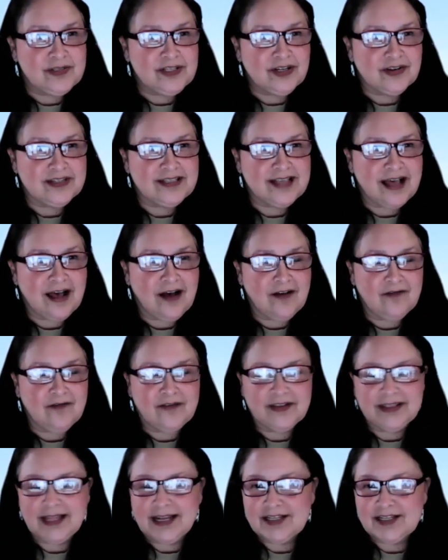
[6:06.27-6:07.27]
yourself
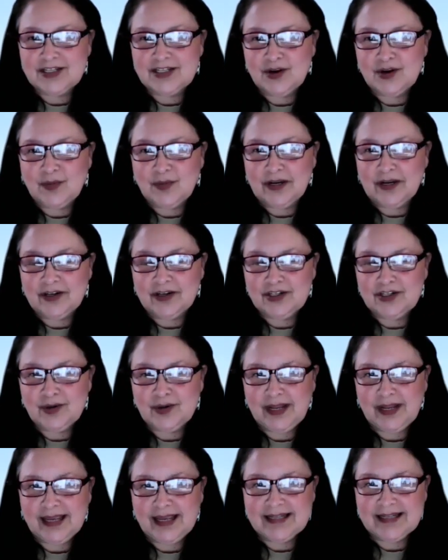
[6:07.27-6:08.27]
and let us know where you're
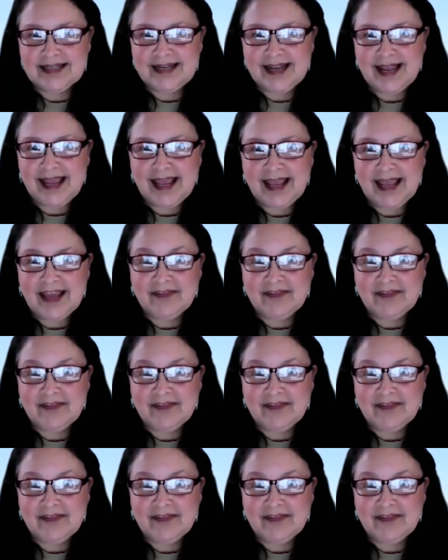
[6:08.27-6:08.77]
tuning in today.